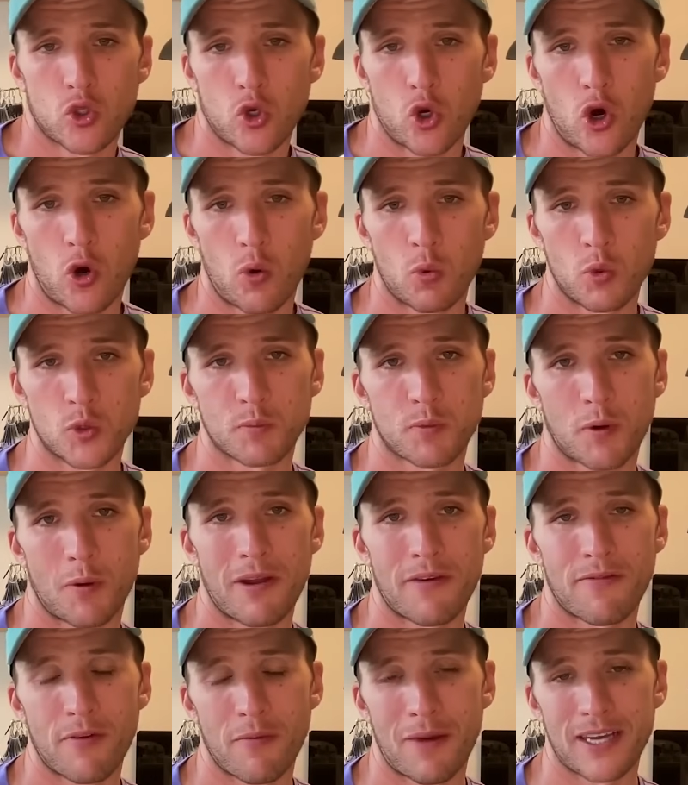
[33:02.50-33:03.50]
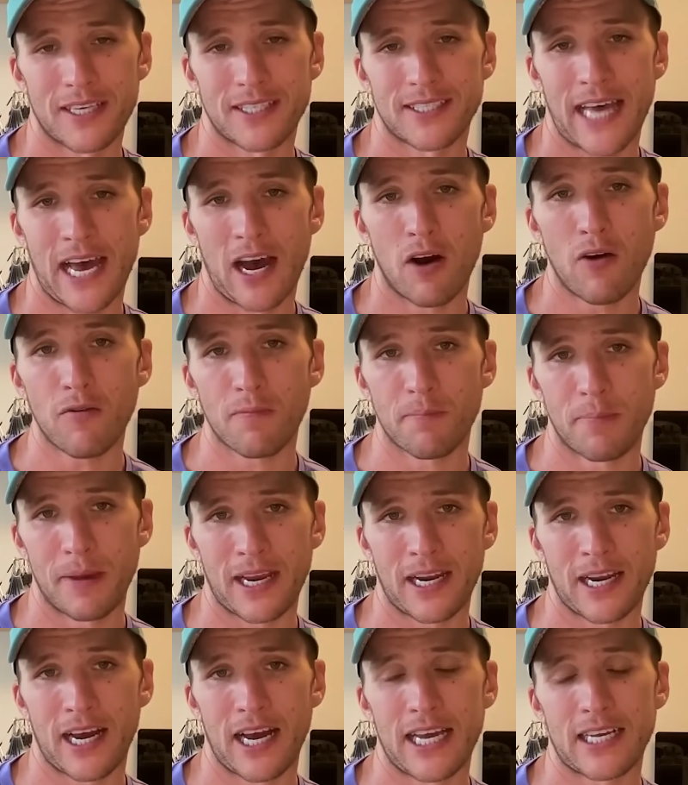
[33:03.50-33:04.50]
thought was probably for myself
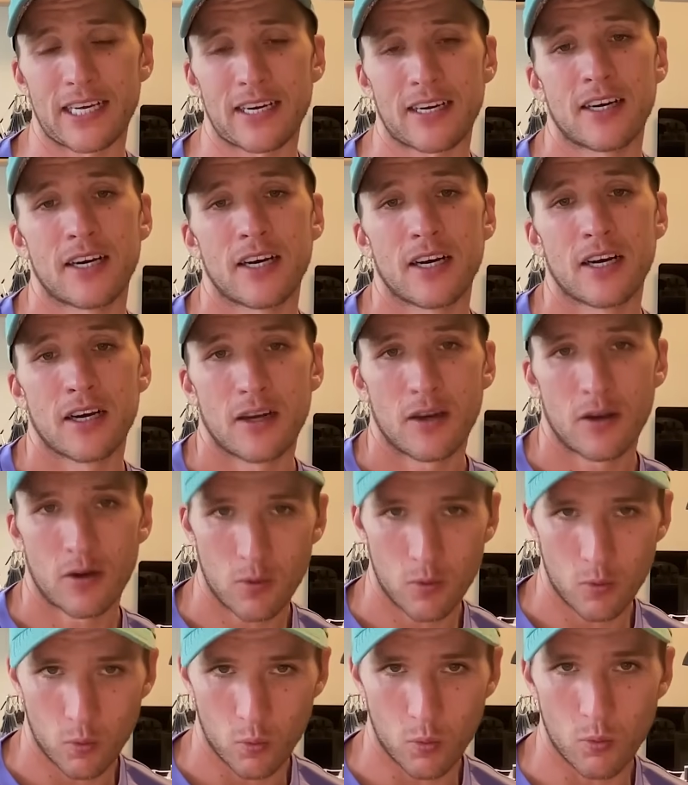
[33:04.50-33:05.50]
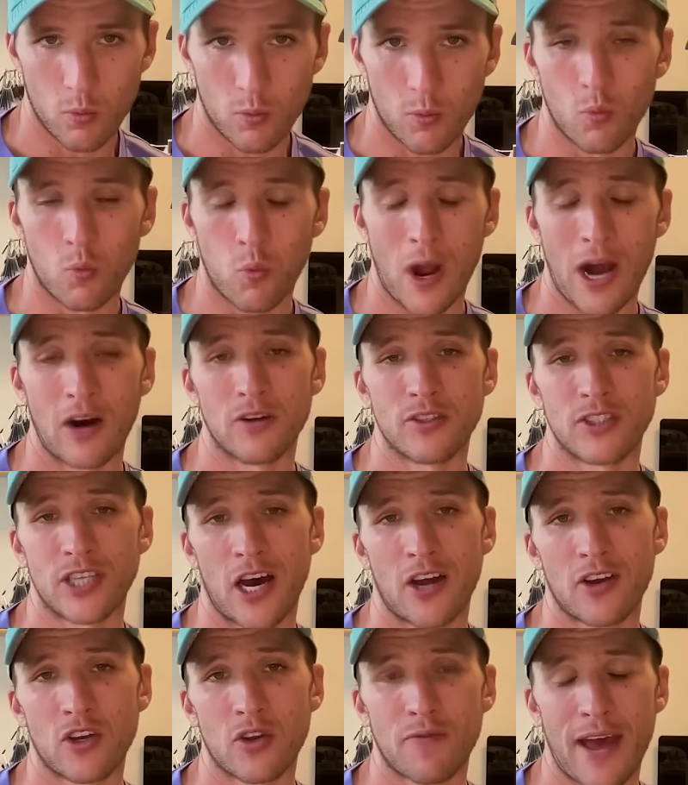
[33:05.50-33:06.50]
being like, well
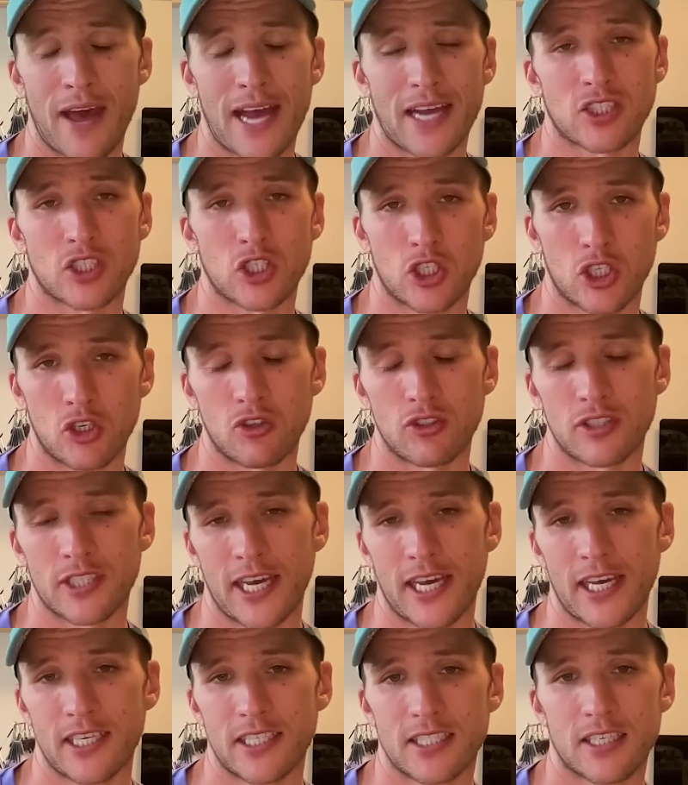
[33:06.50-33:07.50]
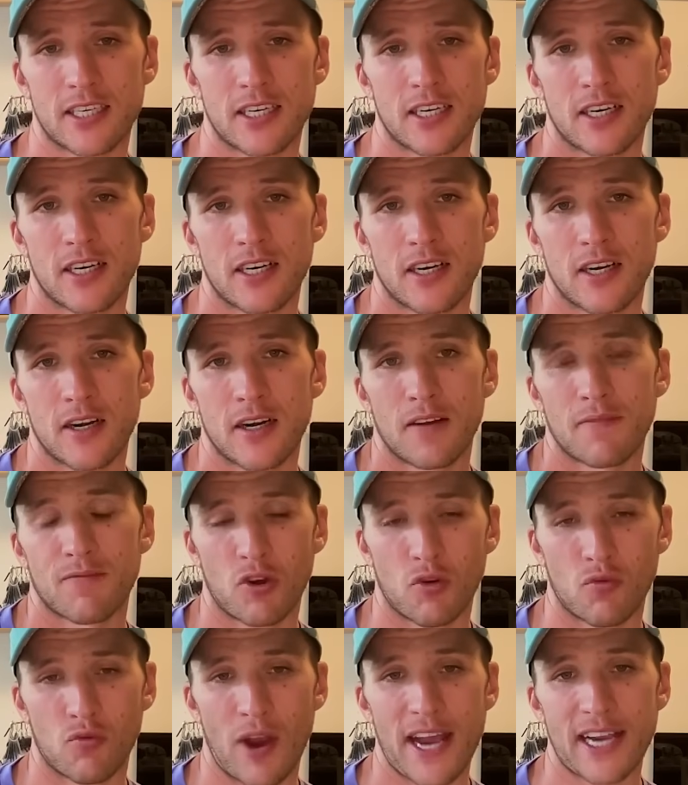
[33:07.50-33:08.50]
done. You've executed
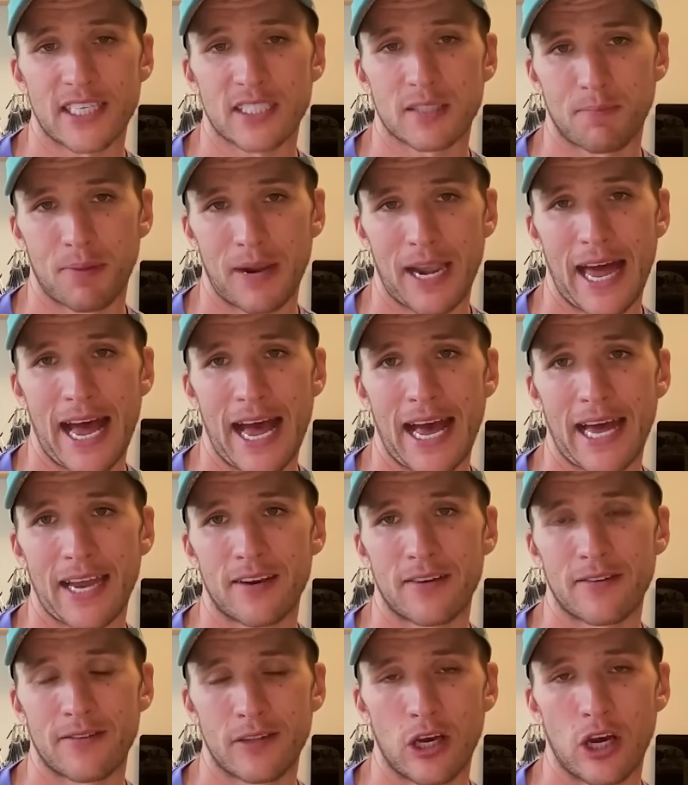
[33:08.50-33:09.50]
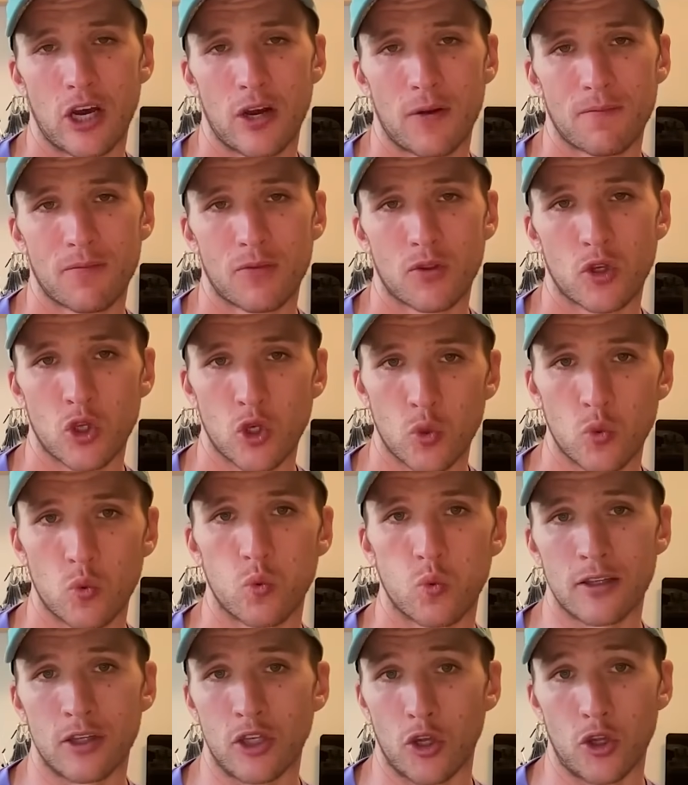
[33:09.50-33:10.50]
the race plan
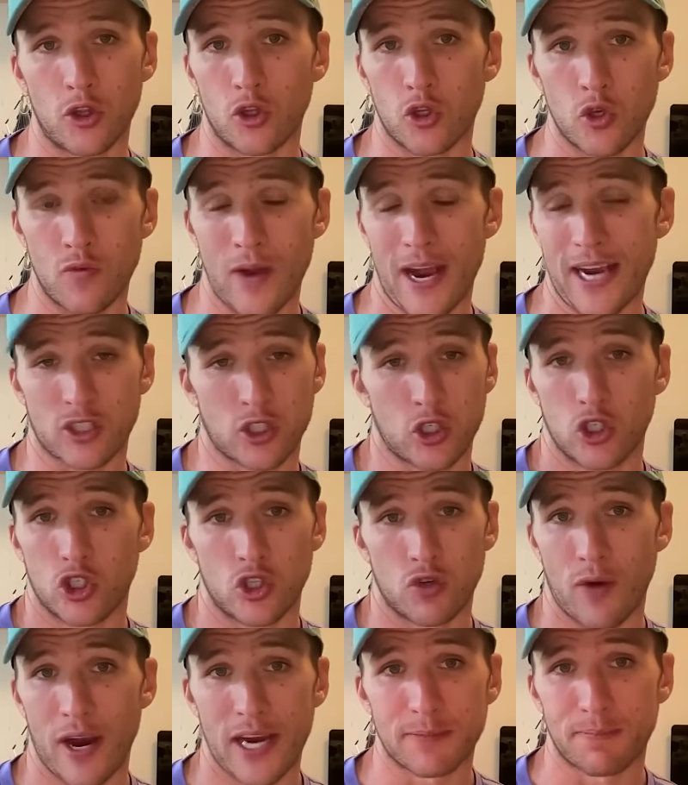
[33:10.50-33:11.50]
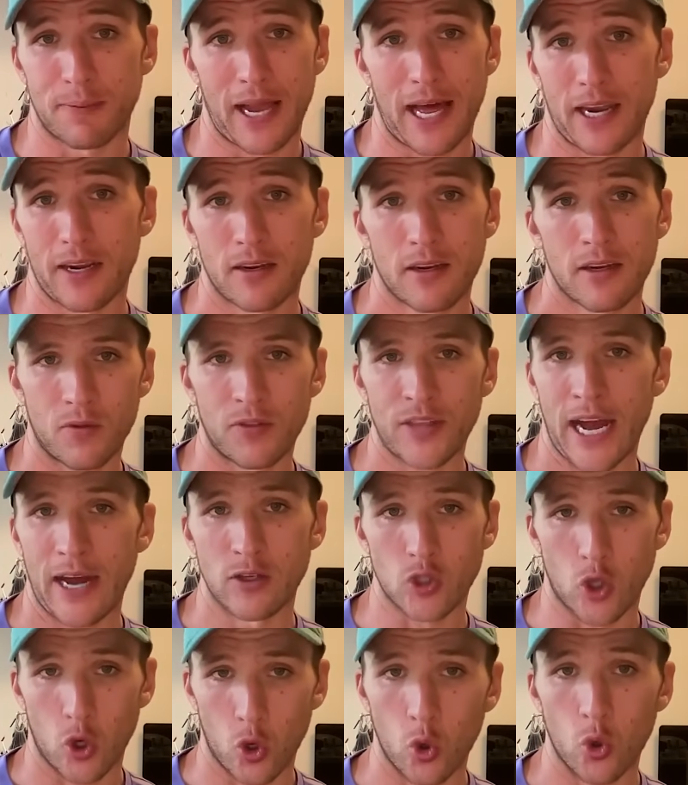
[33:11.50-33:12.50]
you executed the race plan.
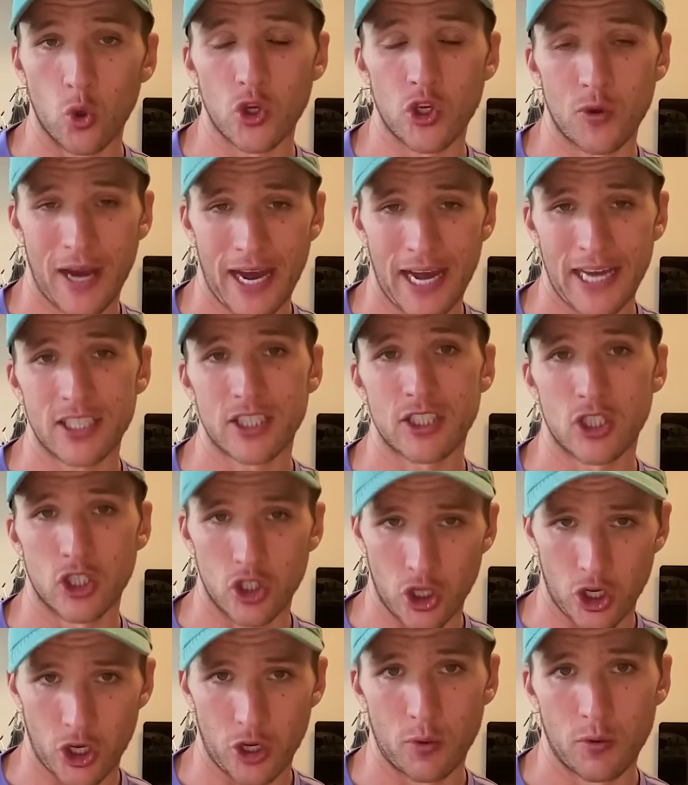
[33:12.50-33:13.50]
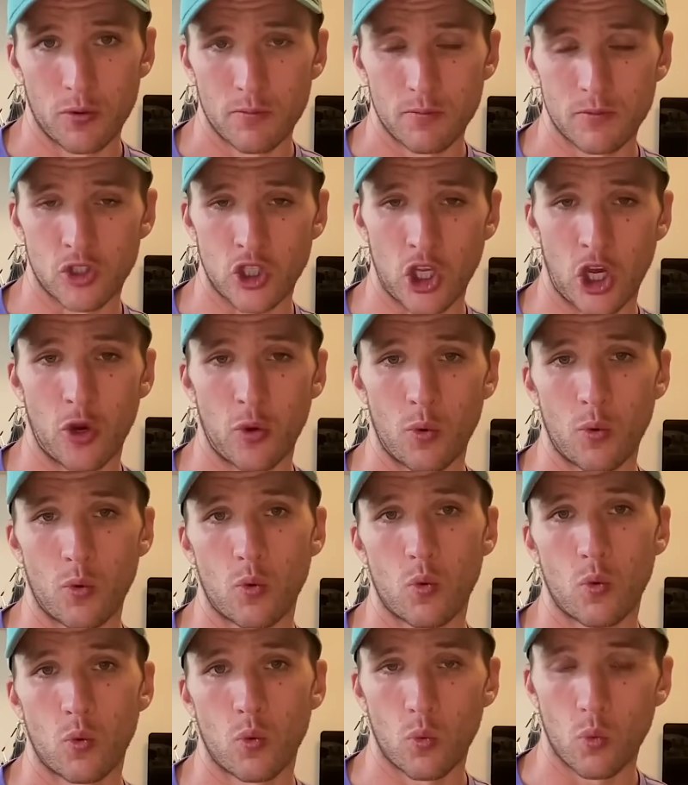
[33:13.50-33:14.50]
That's all you had to do. So
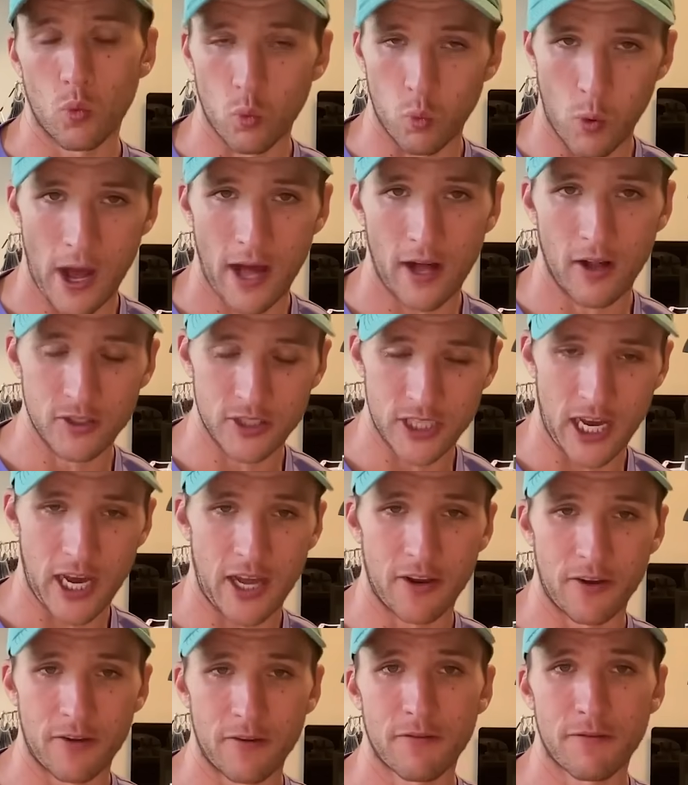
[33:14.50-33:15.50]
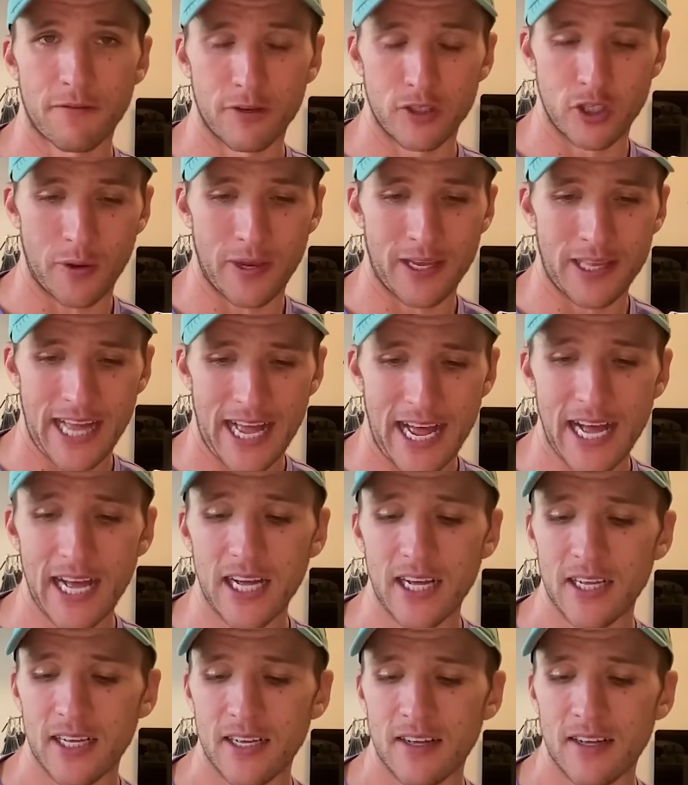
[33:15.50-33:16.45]
well done for doing that.